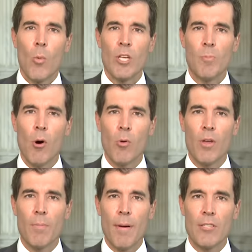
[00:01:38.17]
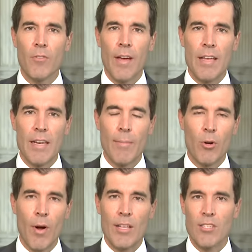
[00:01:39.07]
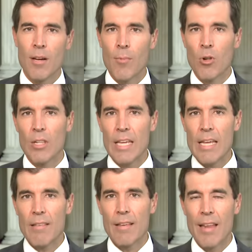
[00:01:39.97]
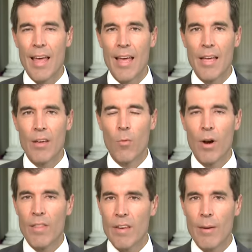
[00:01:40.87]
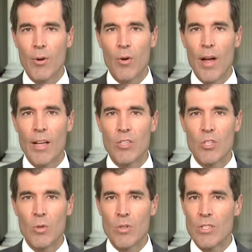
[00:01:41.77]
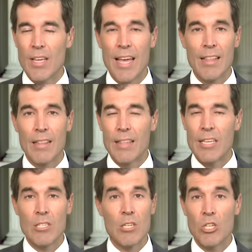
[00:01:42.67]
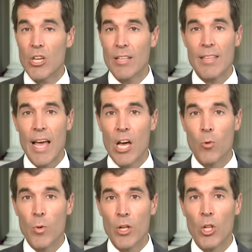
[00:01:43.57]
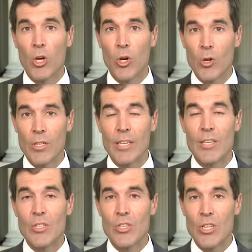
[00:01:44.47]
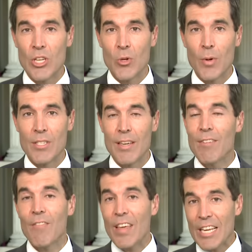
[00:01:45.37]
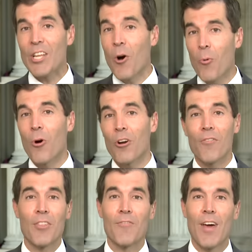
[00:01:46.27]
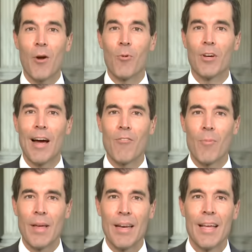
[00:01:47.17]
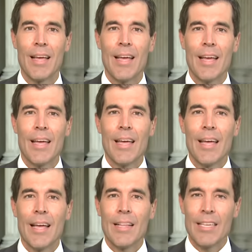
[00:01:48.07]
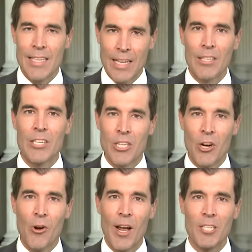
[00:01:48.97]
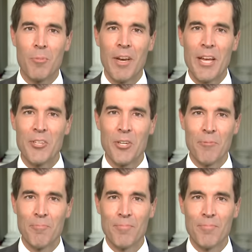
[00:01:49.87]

We spoke with Pennsylvania Democrat Summer Lee today, one of the Democrats who is saying that this shutdown will hurt constituents, even if they don't work for the federal government. Let's take a listen to her explanation.